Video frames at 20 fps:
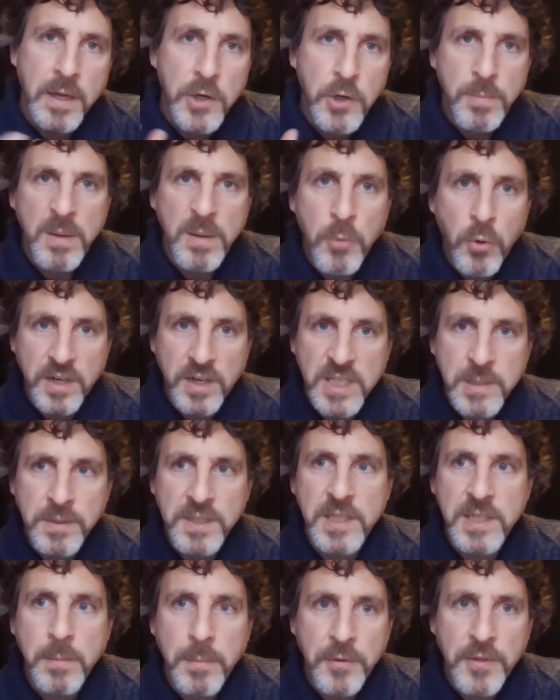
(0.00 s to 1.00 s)
can you be more
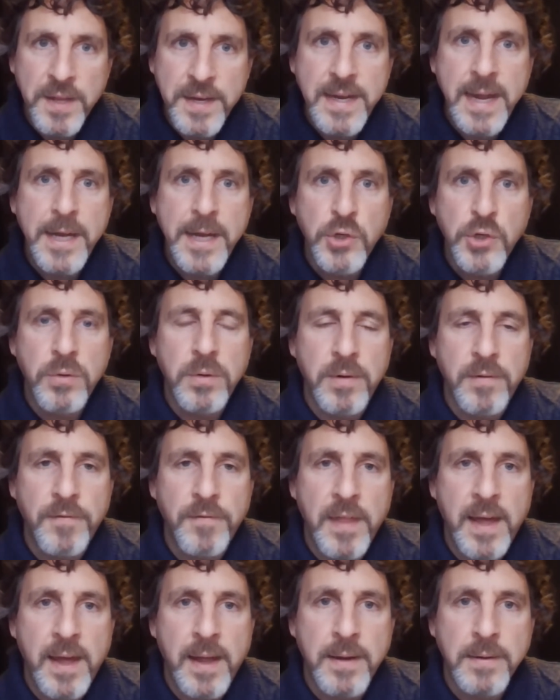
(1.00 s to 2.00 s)
explicit about the nature of
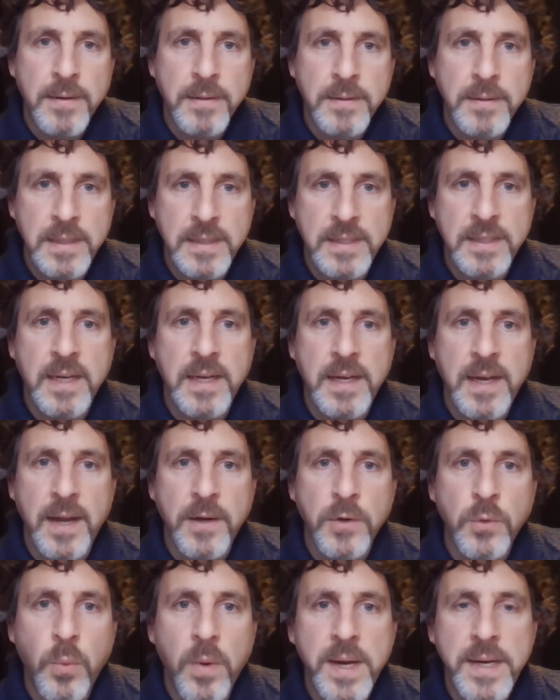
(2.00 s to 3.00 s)
that
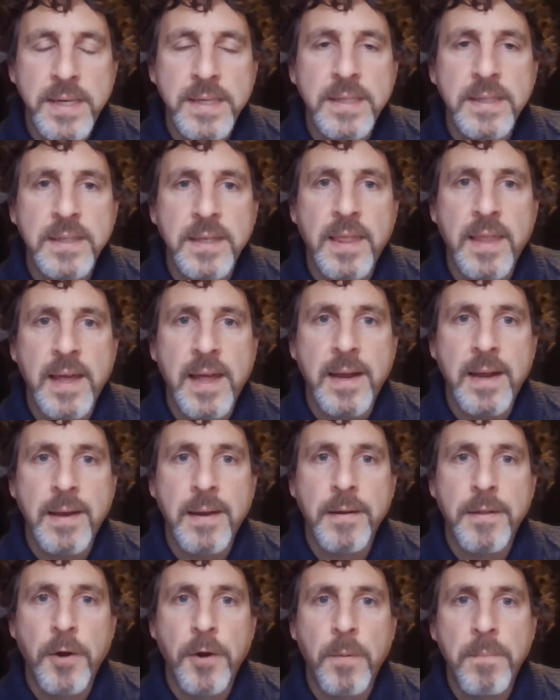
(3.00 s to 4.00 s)
disconnect? What is it that
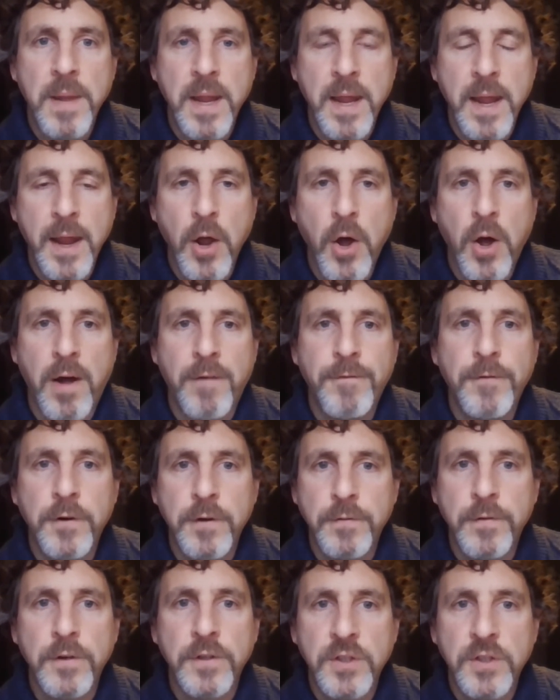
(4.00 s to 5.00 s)
they're being
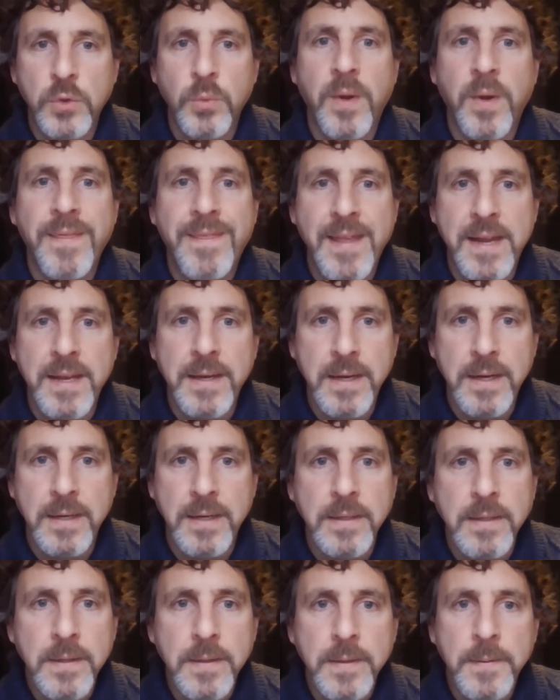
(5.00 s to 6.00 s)
offered versus what they
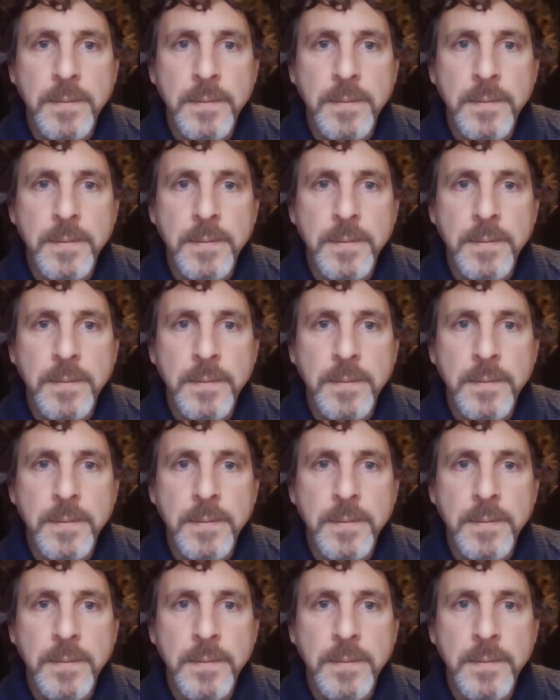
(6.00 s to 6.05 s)
need?